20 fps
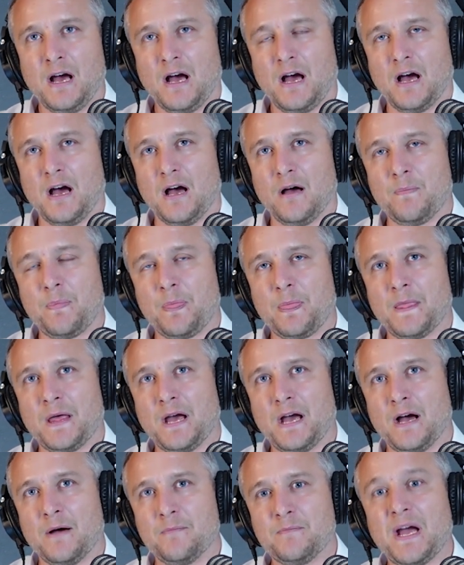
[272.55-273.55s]

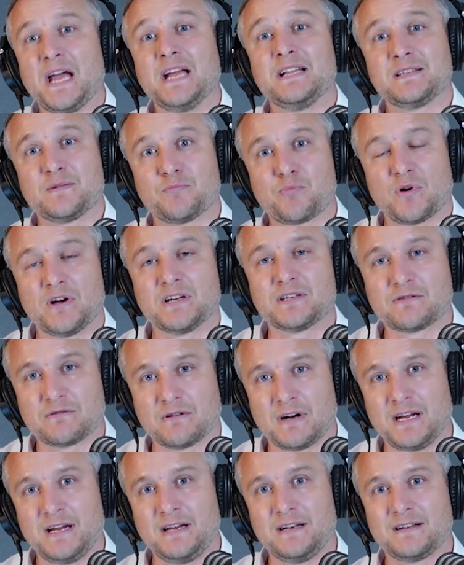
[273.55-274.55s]
enterprise
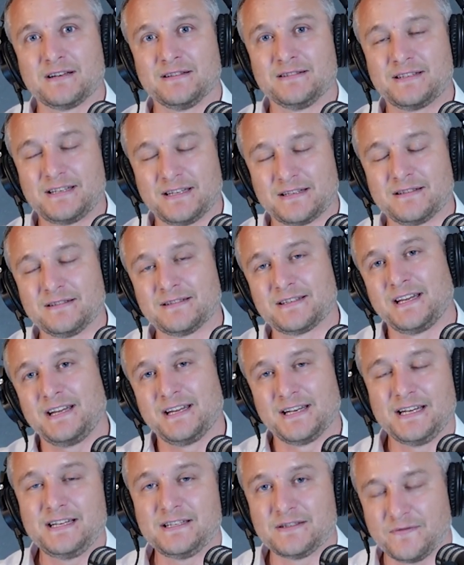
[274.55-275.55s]
grade consistency
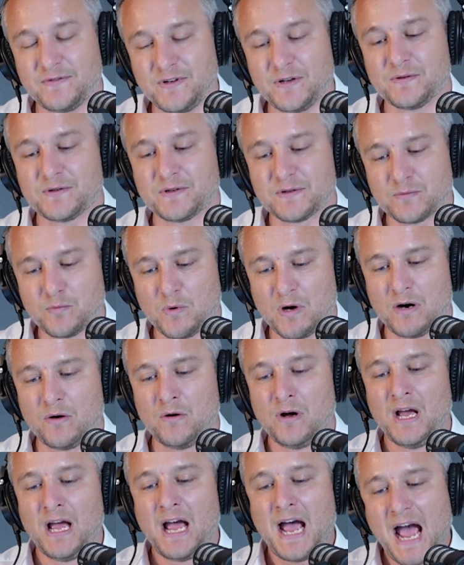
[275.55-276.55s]
and ease of use as
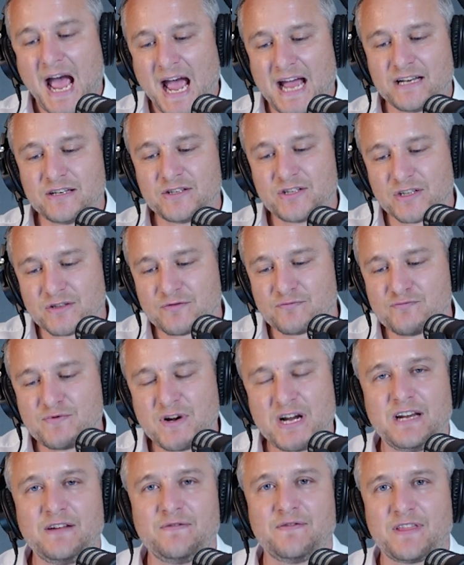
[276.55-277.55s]
well, and just
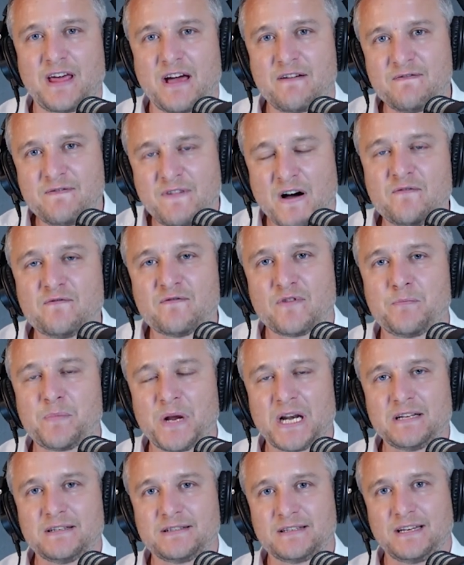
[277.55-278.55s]
really for that
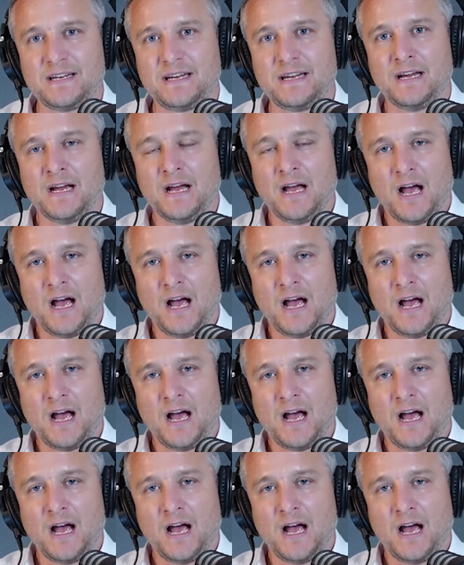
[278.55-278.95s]
vulnerability